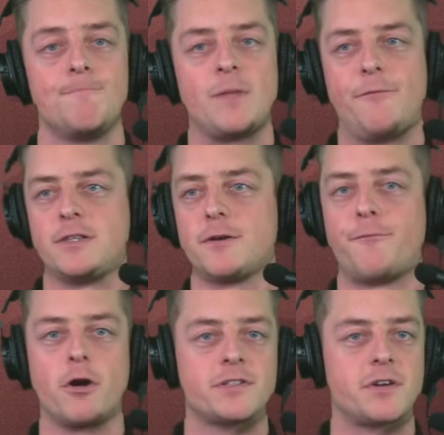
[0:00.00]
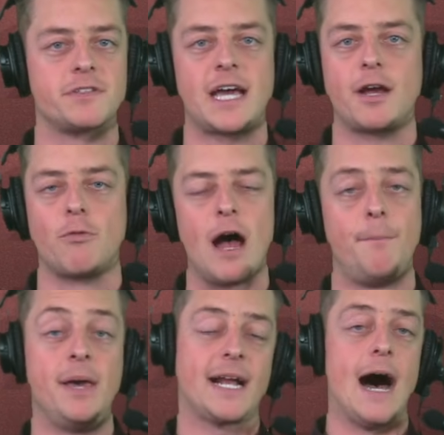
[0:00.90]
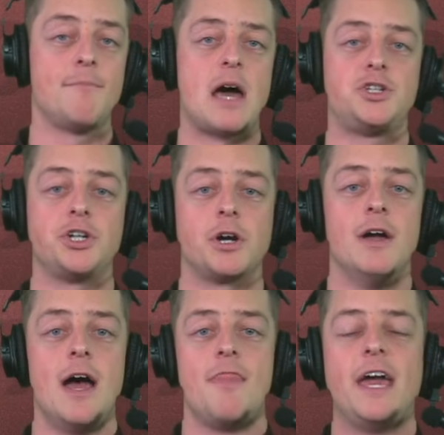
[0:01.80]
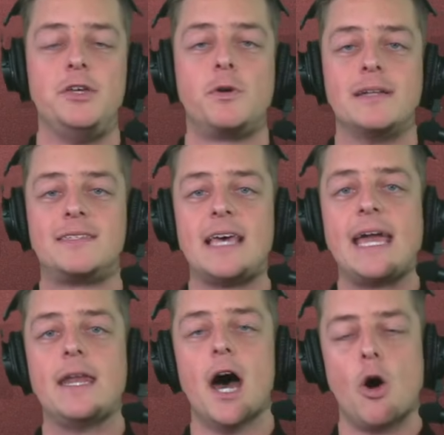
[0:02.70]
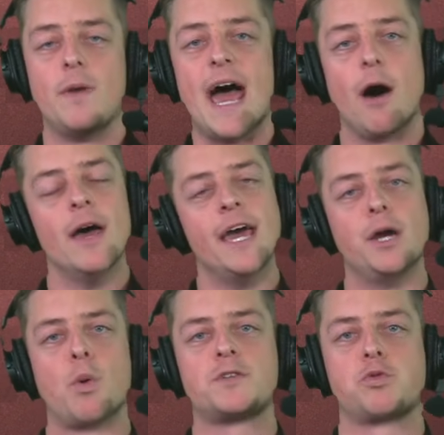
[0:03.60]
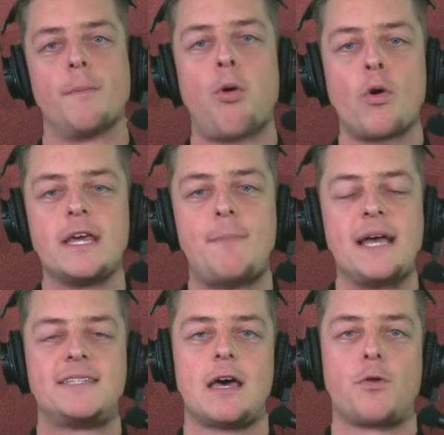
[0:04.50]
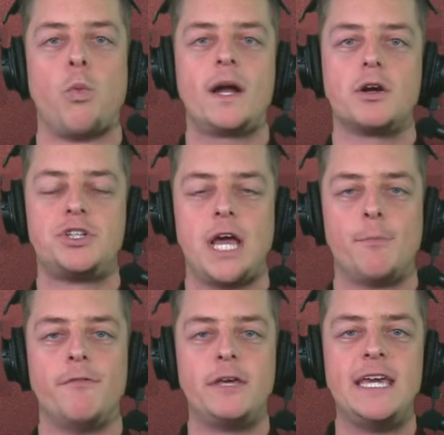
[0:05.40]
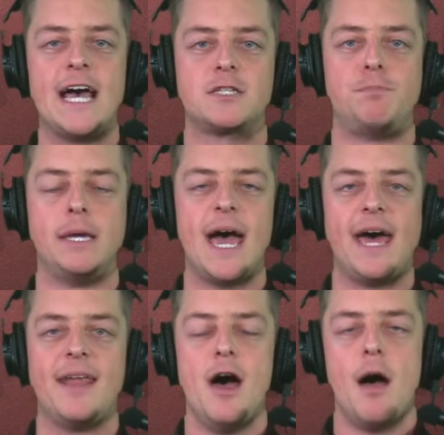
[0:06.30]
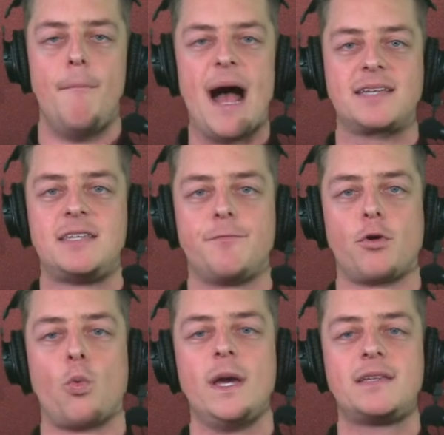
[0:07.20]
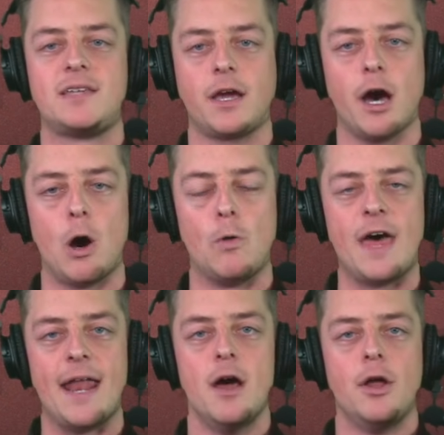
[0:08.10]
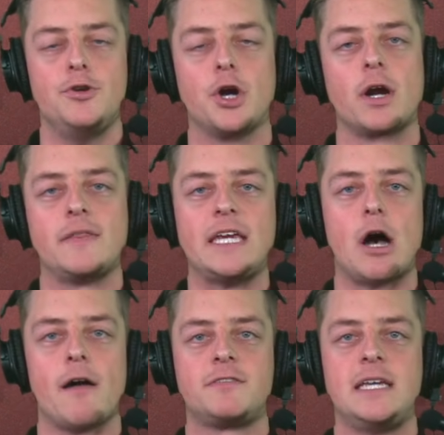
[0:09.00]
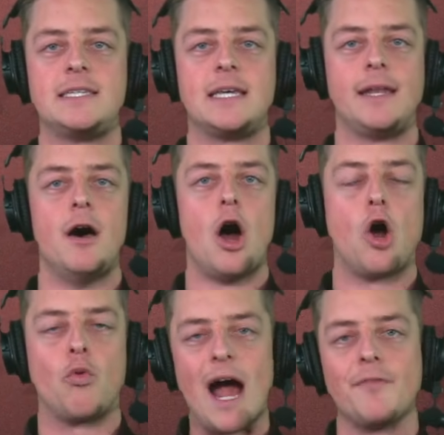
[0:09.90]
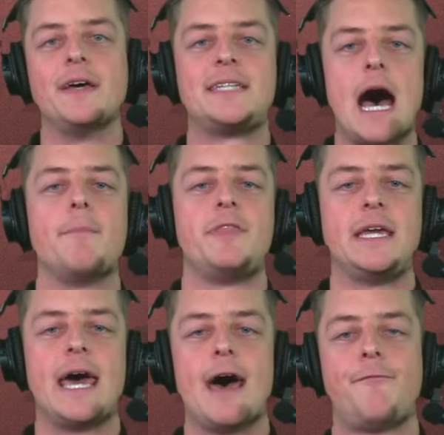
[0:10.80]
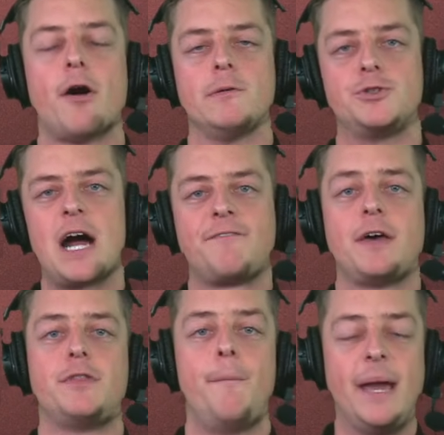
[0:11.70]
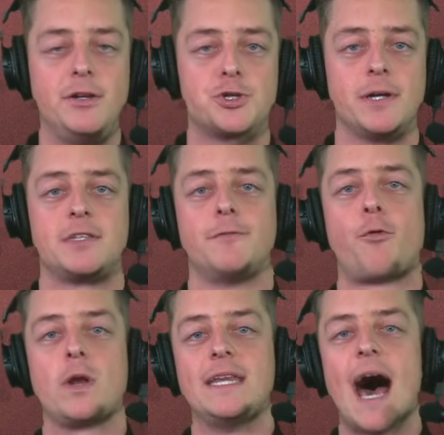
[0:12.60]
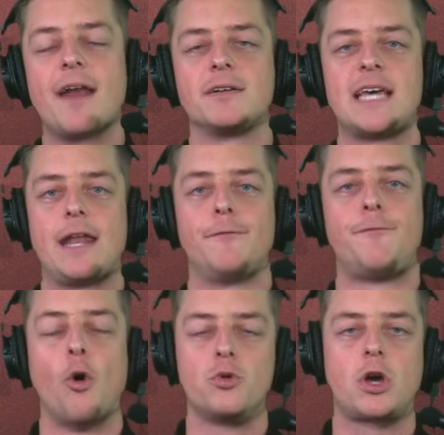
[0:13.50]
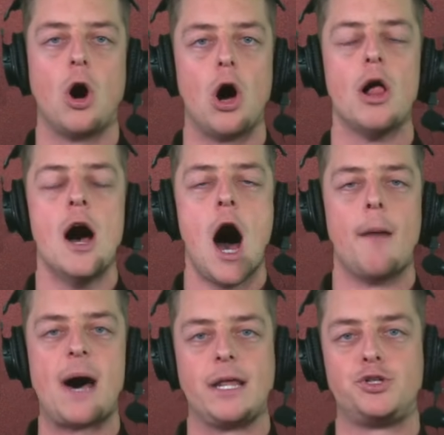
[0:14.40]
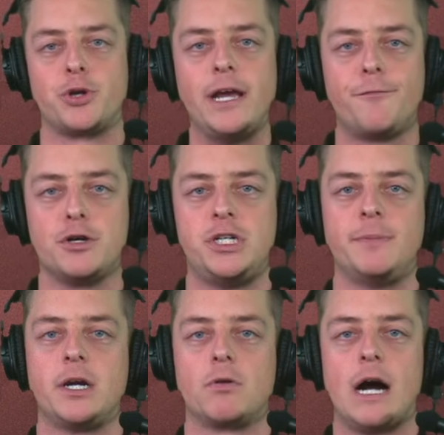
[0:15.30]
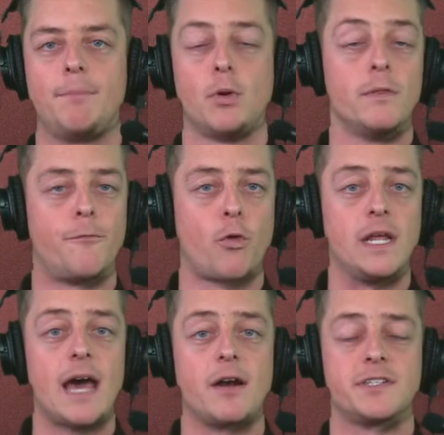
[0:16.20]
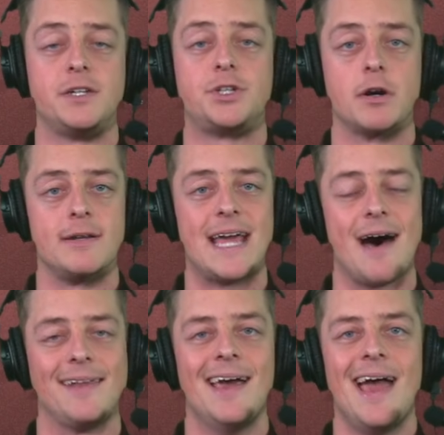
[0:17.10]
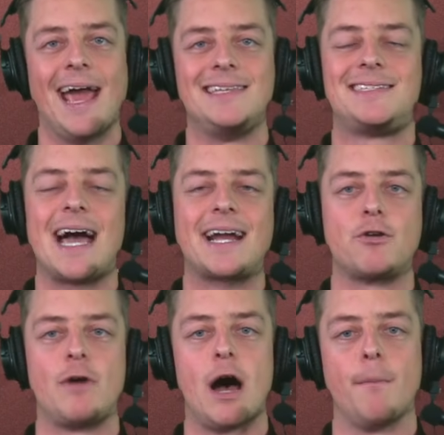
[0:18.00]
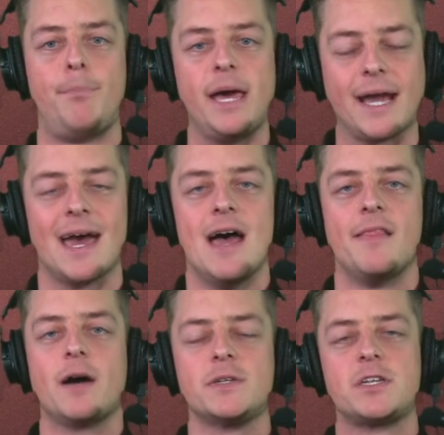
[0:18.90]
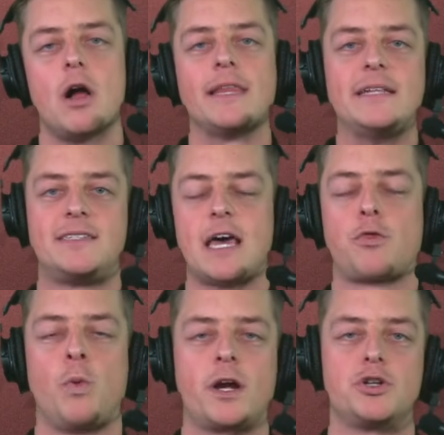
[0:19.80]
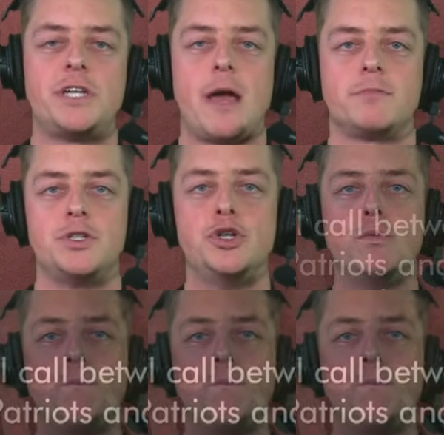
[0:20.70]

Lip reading: If it's a first or second round pick, I'm not sure that you can say no. Now, it was reported by Seth Wickersham of ESPN back several weeks ago that during the offseason, around the time of the NFL draft, that the Patriots and 49ers had a phone call about a trade for Jimmy Garoppolo, and the 49ers had turned down a second round pick. That was all in Seth Wickersham's new